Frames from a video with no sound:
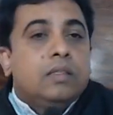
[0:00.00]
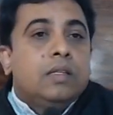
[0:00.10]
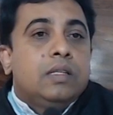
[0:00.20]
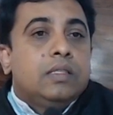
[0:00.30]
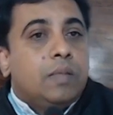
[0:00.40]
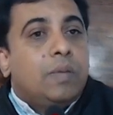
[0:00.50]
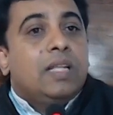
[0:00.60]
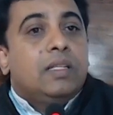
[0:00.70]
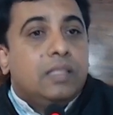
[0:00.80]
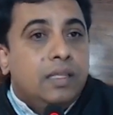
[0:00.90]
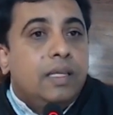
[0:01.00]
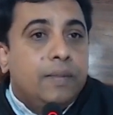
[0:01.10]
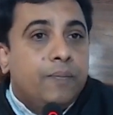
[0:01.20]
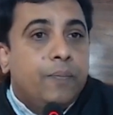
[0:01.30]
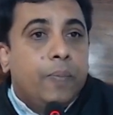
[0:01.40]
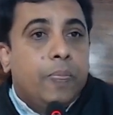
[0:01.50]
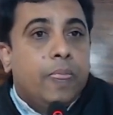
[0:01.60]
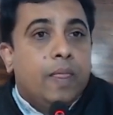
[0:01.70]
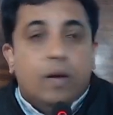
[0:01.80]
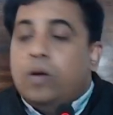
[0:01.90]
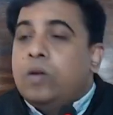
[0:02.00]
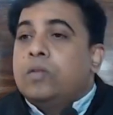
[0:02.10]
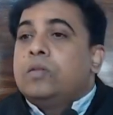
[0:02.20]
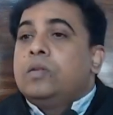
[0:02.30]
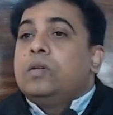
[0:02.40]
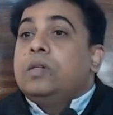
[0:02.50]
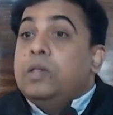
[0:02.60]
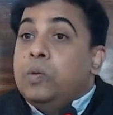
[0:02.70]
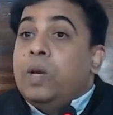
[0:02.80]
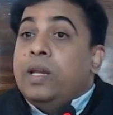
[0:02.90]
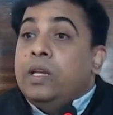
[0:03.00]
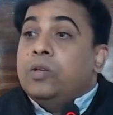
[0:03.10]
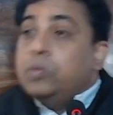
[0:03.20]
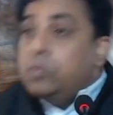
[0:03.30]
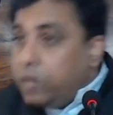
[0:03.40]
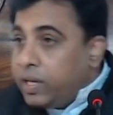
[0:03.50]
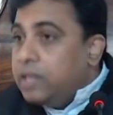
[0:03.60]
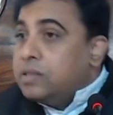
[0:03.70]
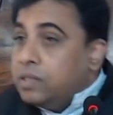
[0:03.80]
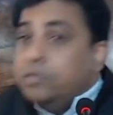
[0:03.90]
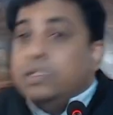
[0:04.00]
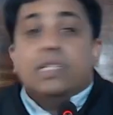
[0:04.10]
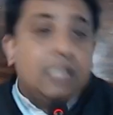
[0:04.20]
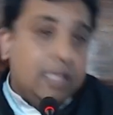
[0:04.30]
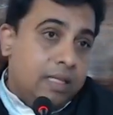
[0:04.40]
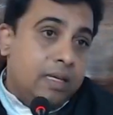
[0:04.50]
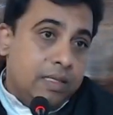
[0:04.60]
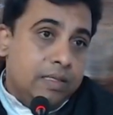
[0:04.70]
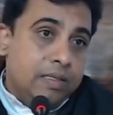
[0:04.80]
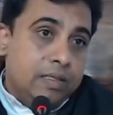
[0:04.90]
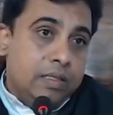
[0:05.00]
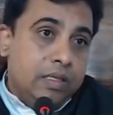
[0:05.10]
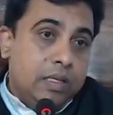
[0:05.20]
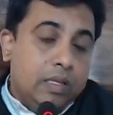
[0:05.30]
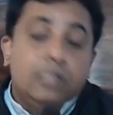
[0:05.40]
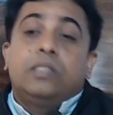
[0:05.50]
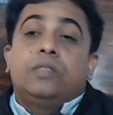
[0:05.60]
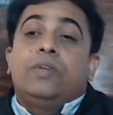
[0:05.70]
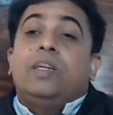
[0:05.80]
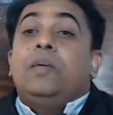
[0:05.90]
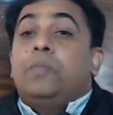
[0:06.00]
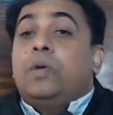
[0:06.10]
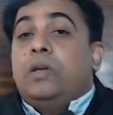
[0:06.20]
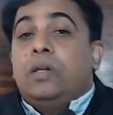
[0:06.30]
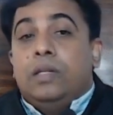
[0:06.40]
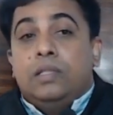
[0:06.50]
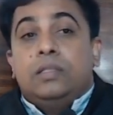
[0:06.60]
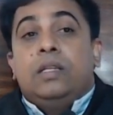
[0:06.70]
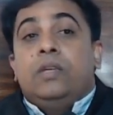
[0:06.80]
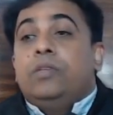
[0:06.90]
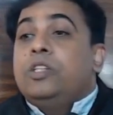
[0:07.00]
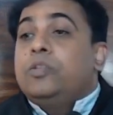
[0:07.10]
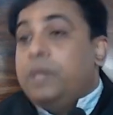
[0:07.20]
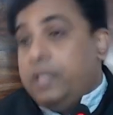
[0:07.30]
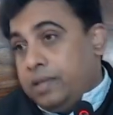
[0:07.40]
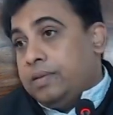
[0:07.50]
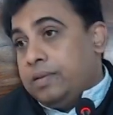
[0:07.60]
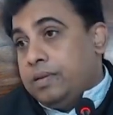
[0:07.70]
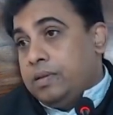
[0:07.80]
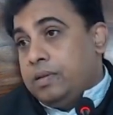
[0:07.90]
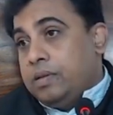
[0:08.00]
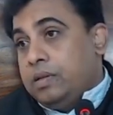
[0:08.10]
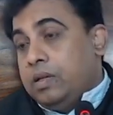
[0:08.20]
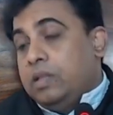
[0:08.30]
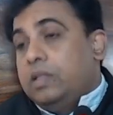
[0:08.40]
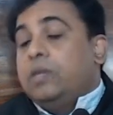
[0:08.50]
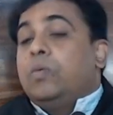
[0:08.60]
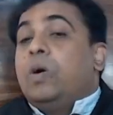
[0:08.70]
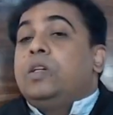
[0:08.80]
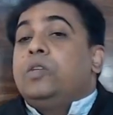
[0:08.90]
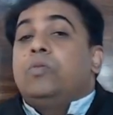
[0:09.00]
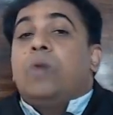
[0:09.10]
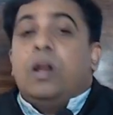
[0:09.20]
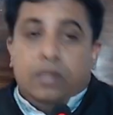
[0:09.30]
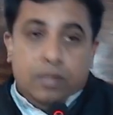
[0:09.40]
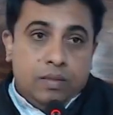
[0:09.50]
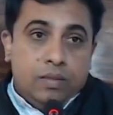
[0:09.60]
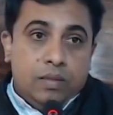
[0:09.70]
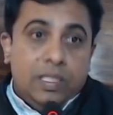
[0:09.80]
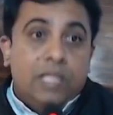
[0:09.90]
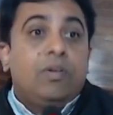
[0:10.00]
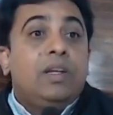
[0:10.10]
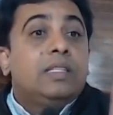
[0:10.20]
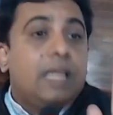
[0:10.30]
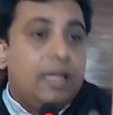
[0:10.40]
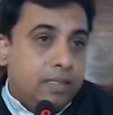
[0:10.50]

Samadhi Siddhi? Or do I need to do again Srividya Sadhana? This is a very important decision you need to make. That what you want, that will decide.